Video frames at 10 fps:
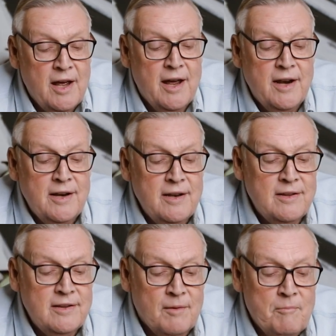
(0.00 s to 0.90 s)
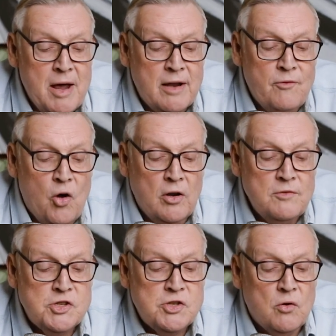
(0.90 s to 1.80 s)
And the Mount of
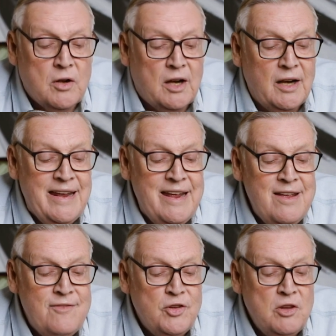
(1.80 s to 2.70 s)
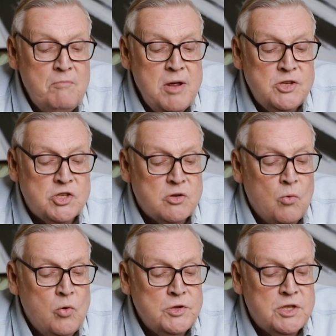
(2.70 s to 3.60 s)
Olives shall cleave in the midst
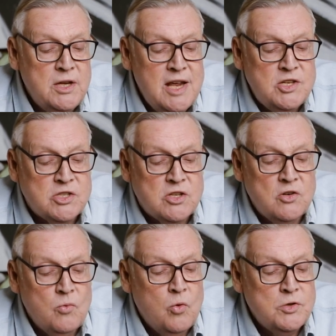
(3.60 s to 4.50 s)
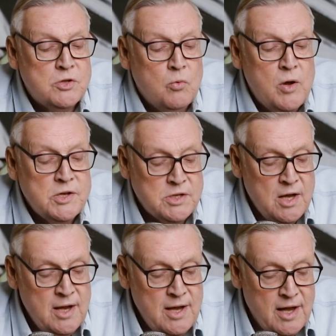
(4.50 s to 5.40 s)
towards the east and towards the west.
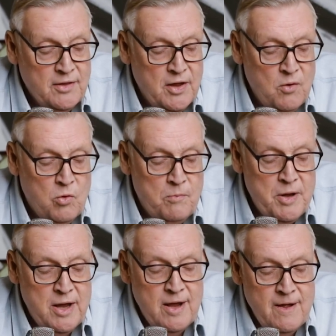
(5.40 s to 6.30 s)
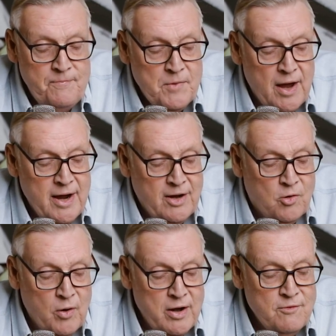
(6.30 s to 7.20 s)
And there will be a
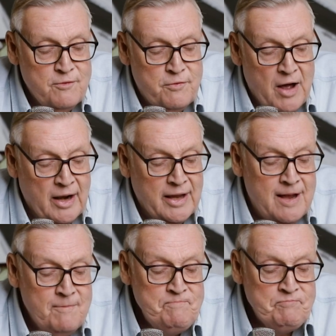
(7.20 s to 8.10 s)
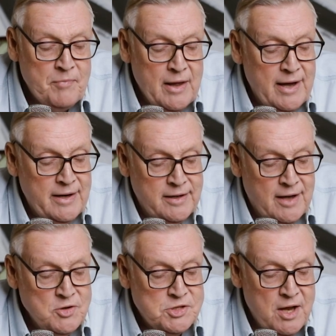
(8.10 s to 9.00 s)
great valley. And it
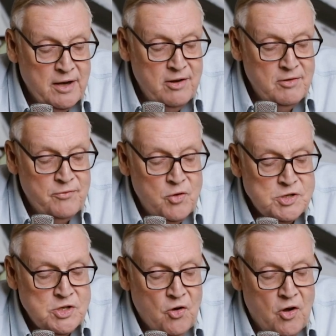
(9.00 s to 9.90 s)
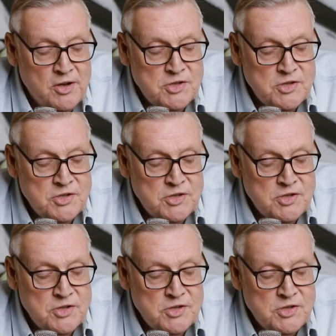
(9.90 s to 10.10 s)
goes down here into verse 9.